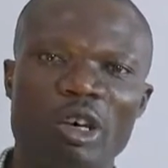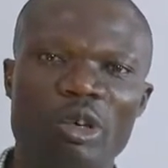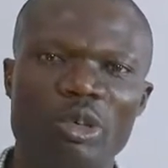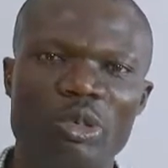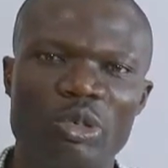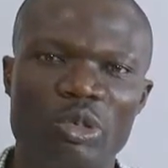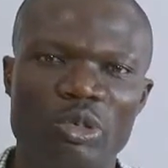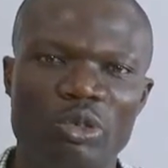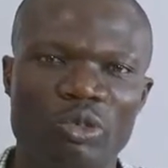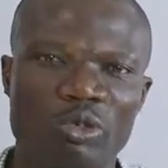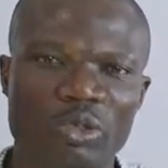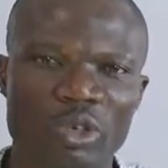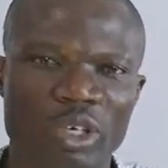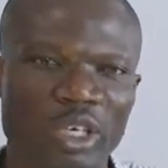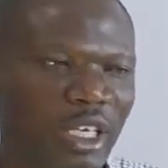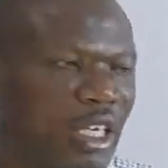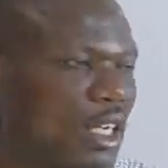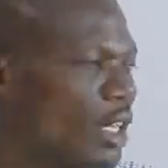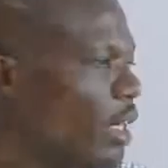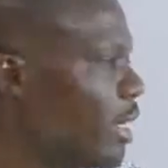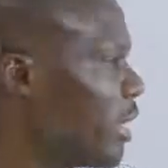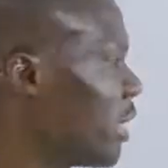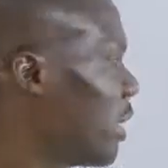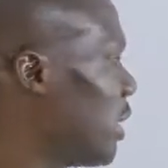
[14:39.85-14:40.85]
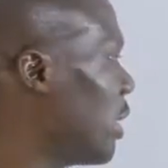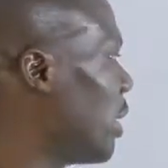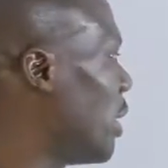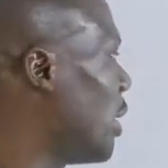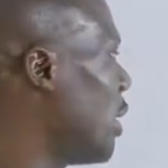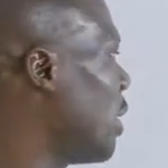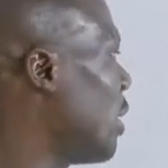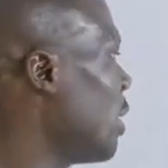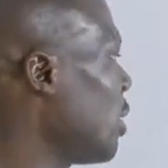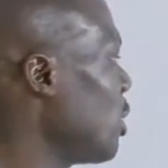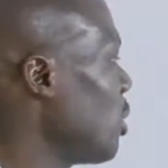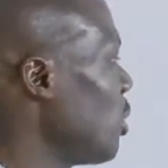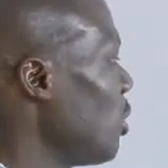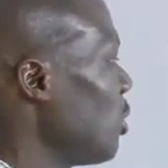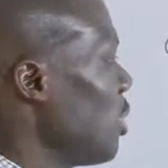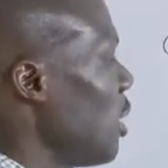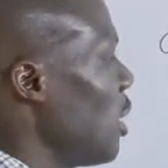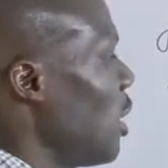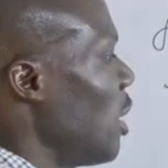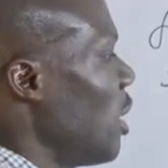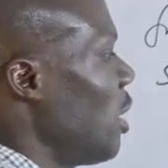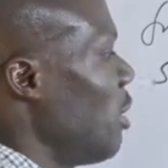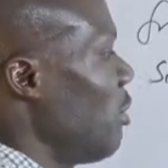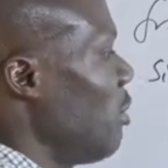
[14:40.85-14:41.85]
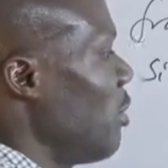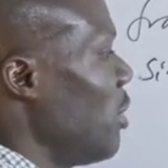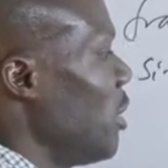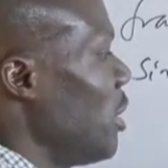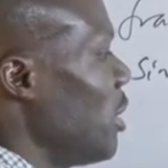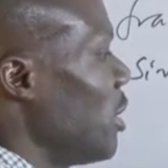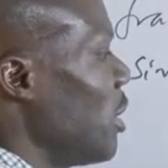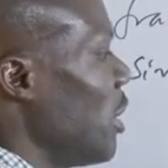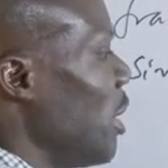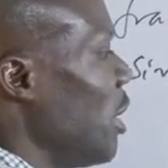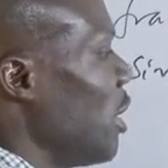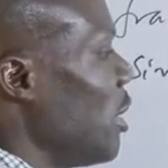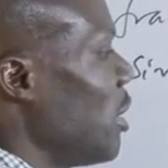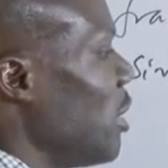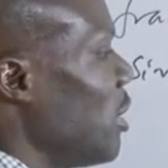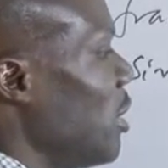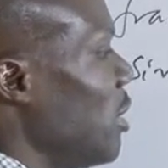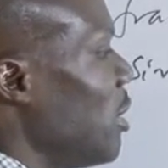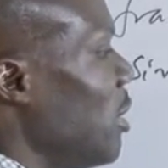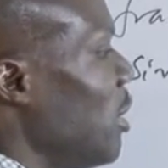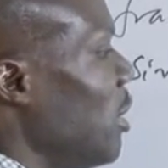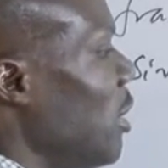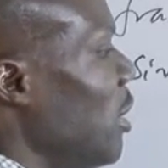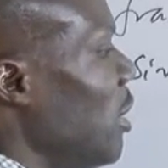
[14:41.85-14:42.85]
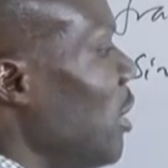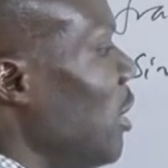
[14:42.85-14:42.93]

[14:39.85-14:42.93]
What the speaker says: out of 100. So we shall have this as